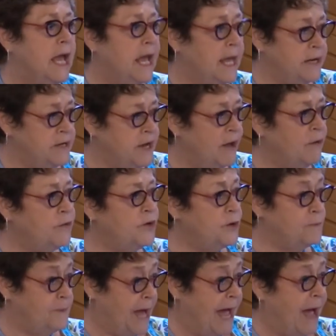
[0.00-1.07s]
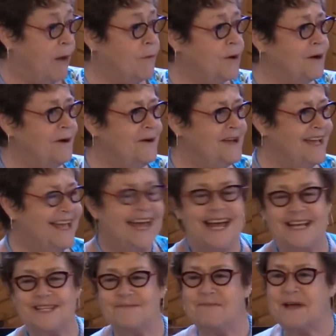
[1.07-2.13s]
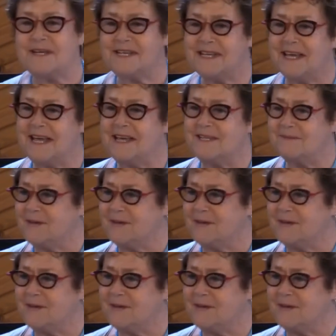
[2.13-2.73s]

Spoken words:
and know your power, especially as